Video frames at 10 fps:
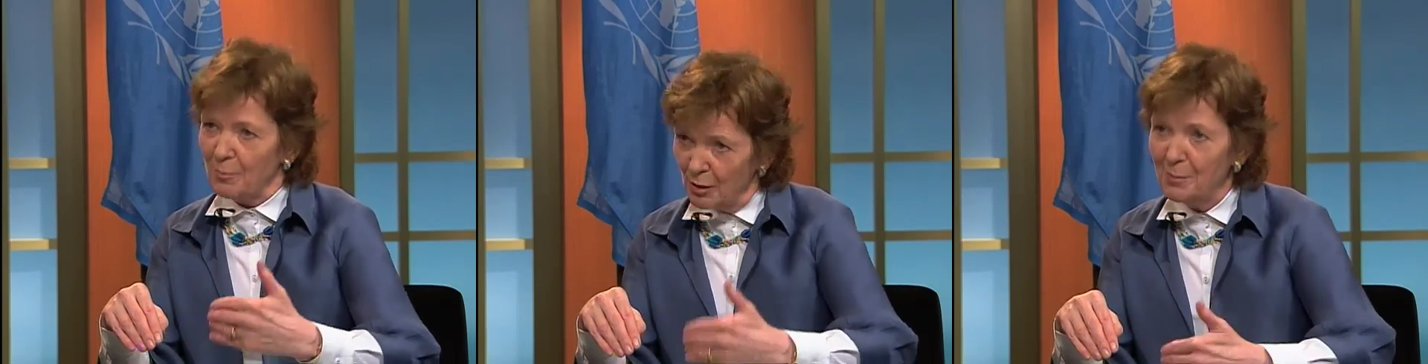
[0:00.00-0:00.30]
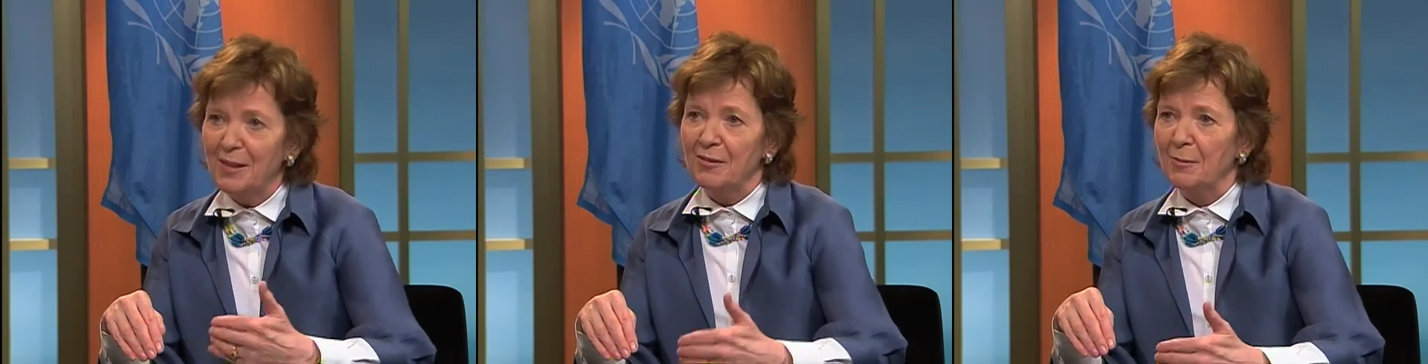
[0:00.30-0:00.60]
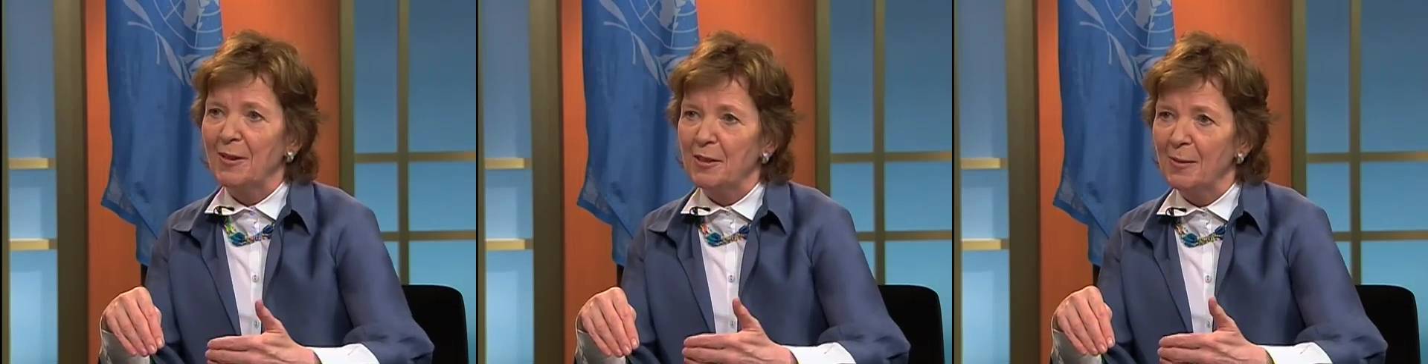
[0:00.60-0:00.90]
appropriate
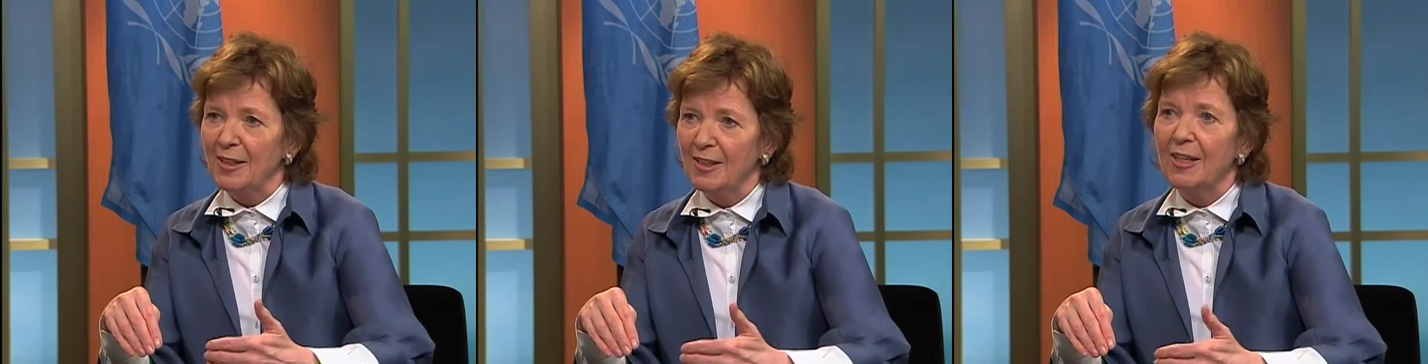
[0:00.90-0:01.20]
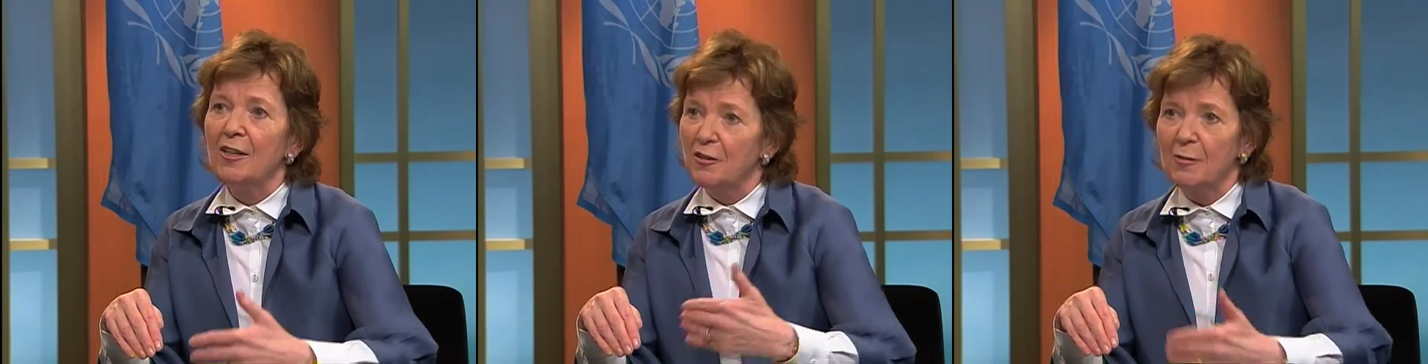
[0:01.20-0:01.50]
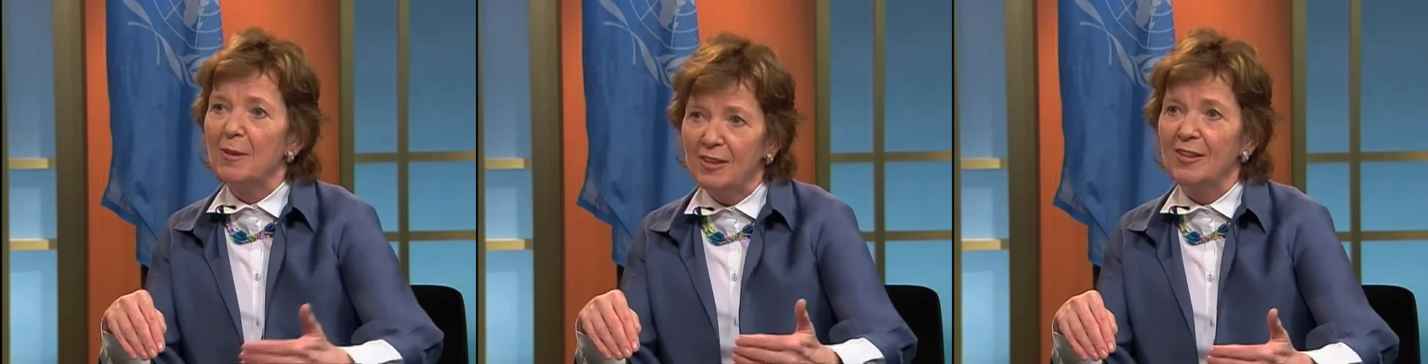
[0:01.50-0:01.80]
responsibility, to
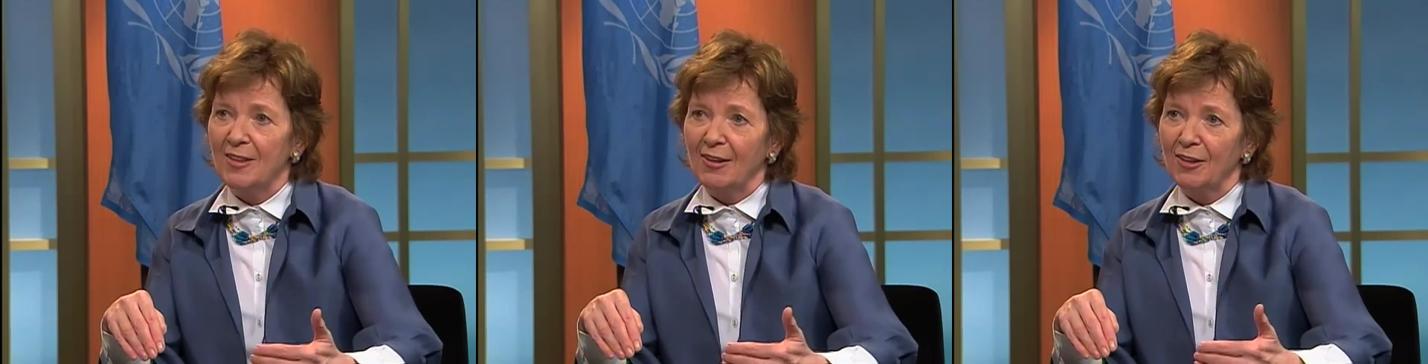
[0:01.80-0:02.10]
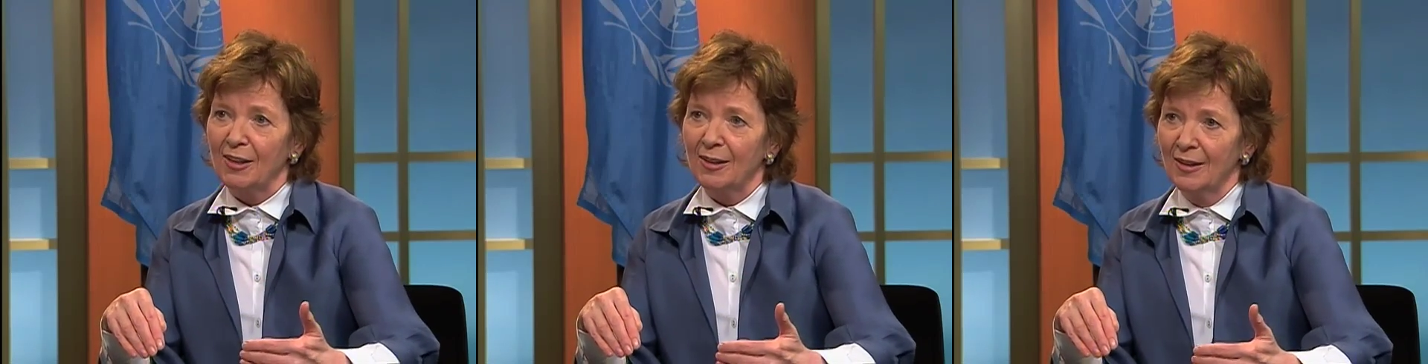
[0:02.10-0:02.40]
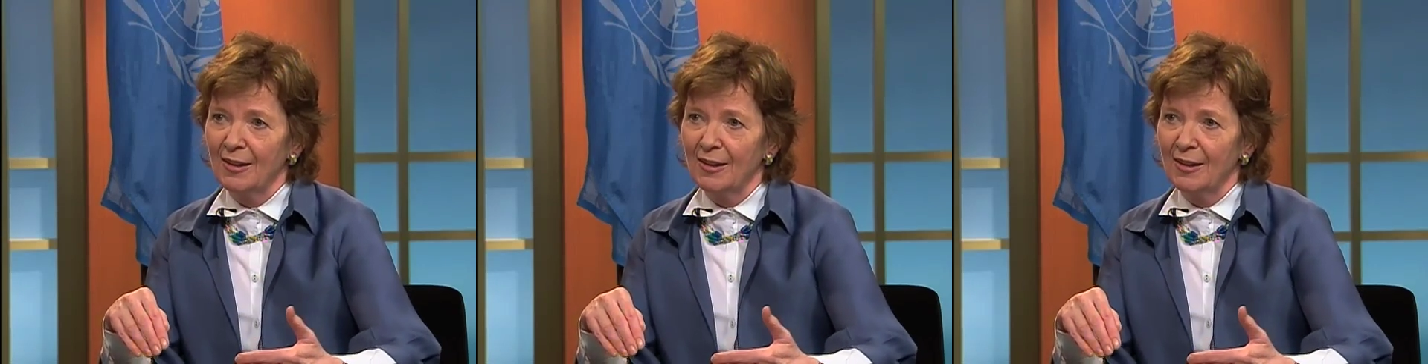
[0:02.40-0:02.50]
the business sector.